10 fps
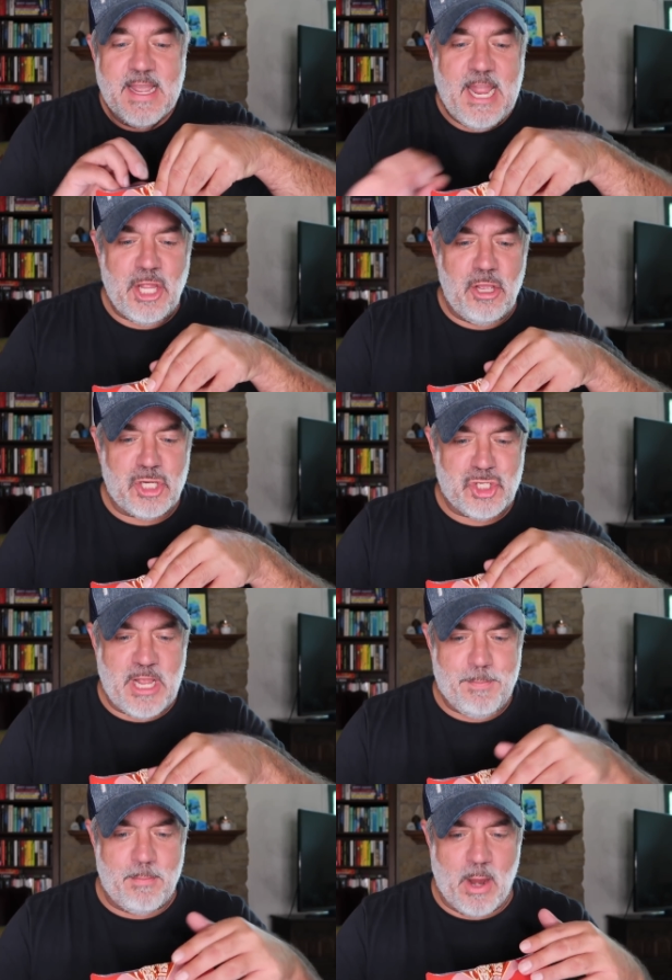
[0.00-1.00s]
Can you
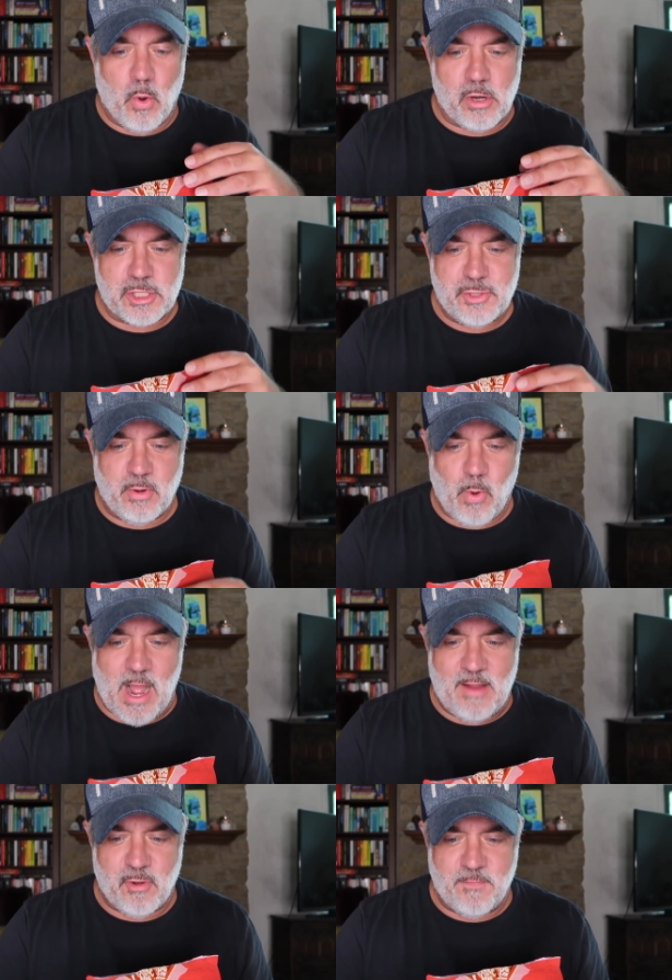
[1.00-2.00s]
ship my order to
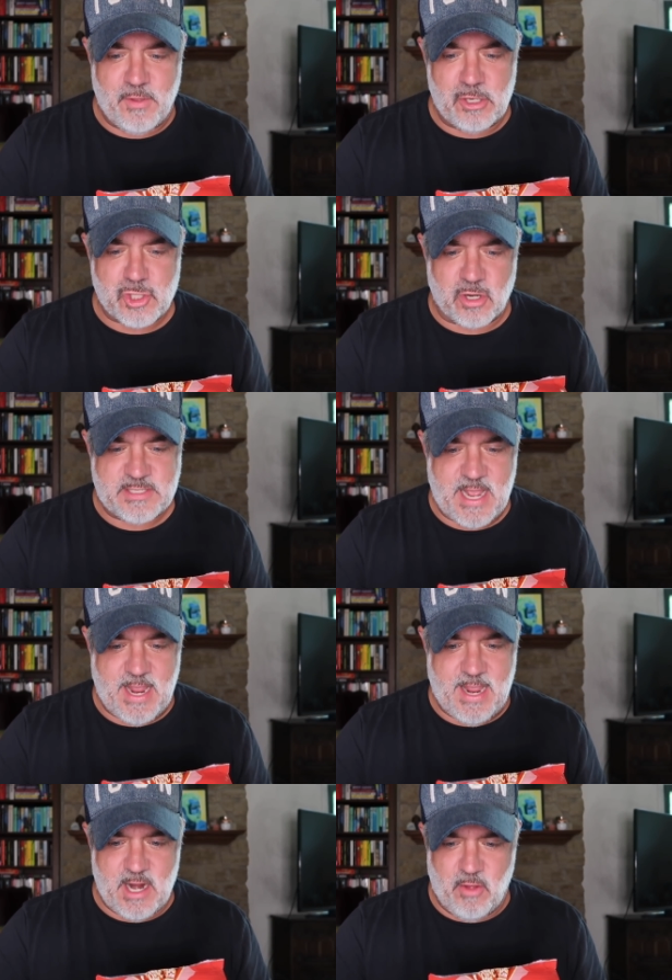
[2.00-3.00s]
arrive on a future
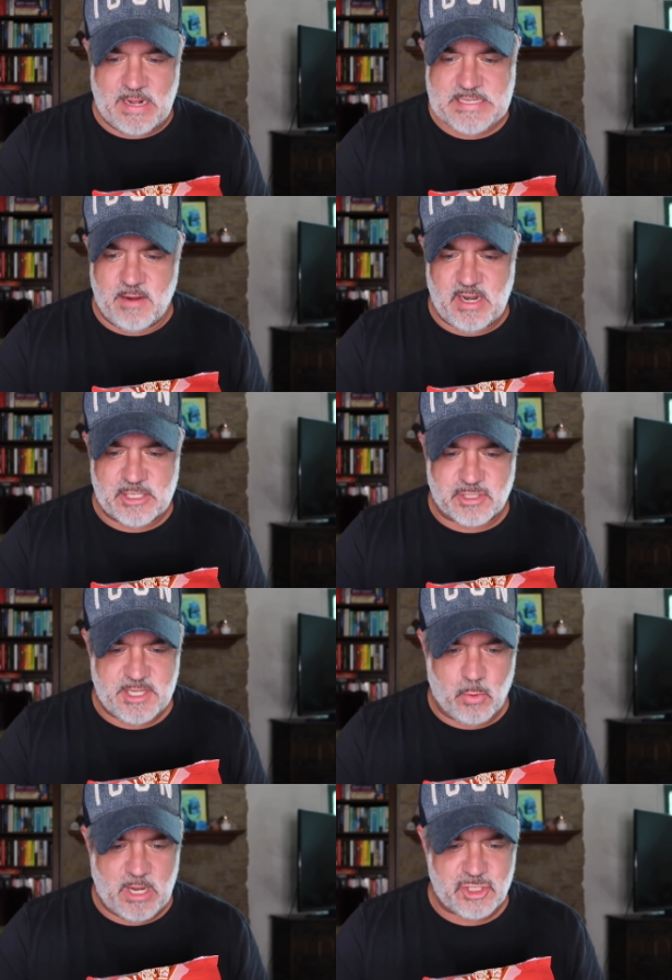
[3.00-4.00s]
day? Oh, that's kind of an
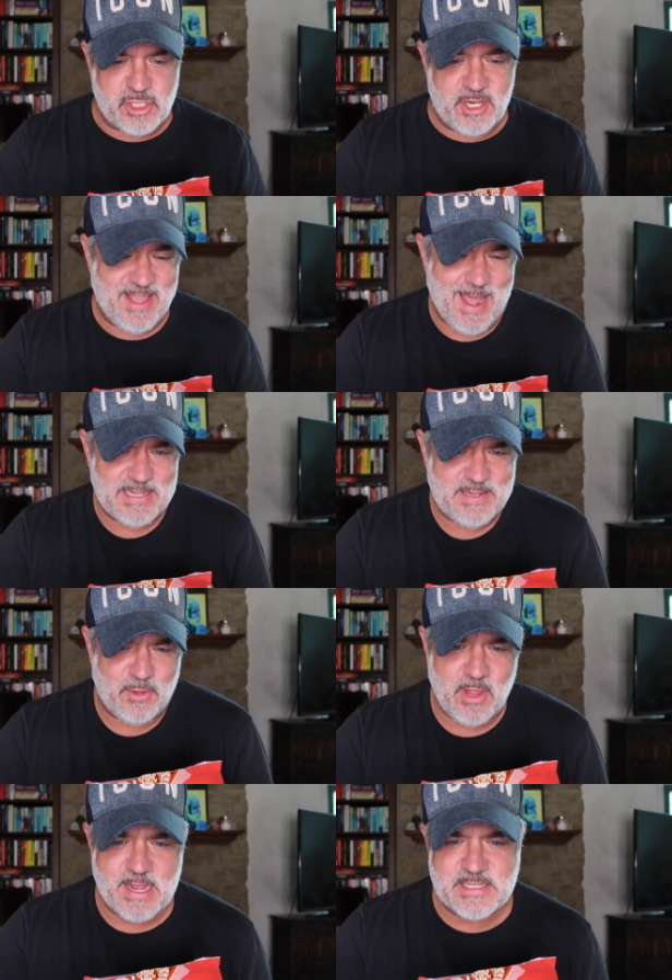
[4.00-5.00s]
interesting question. Yes,
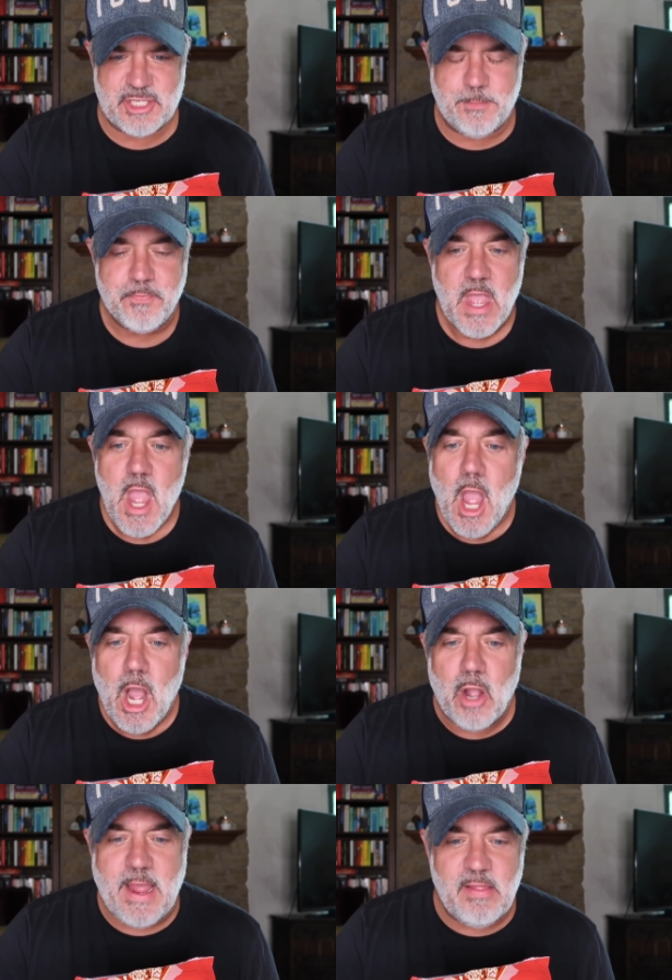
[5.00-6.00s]
if you'd like us to.
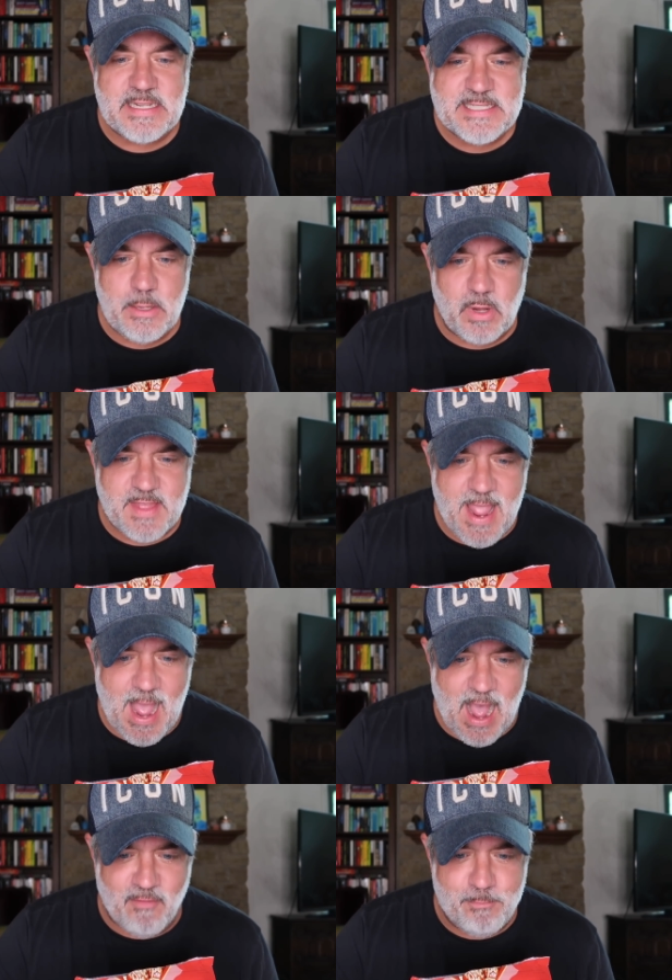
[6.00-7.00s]
Okay, let's see what they
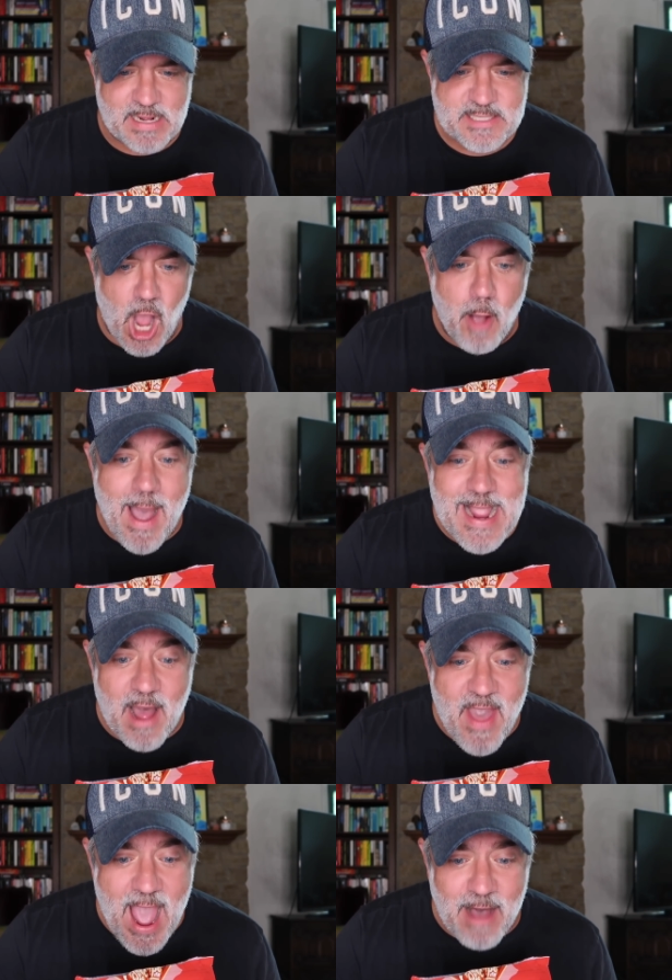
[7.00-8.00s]
have. Best, oh my
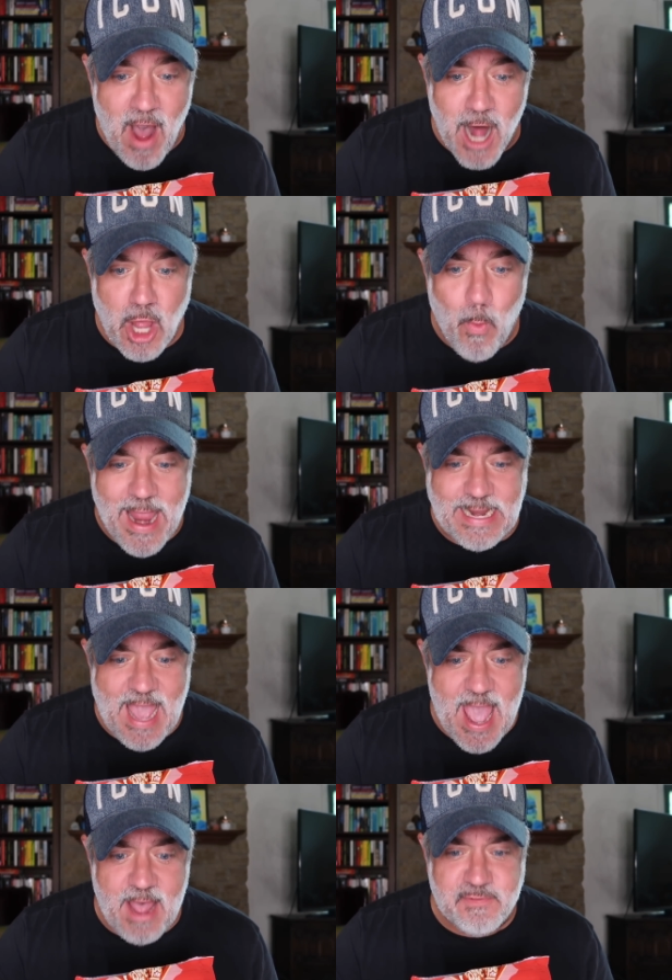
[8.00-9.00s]
God, they have
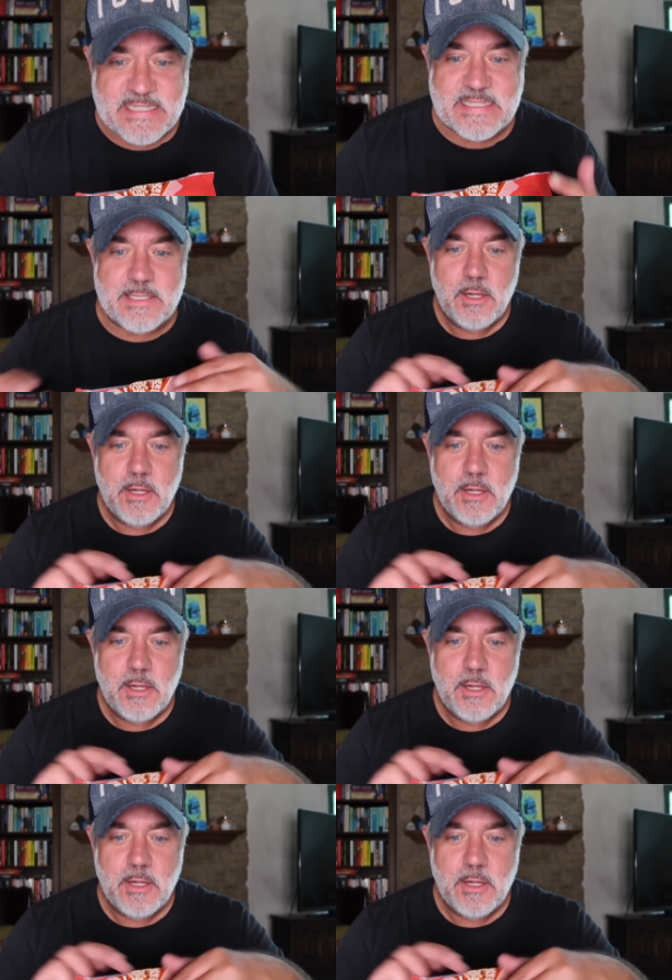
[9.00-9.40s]
Halloween gifts.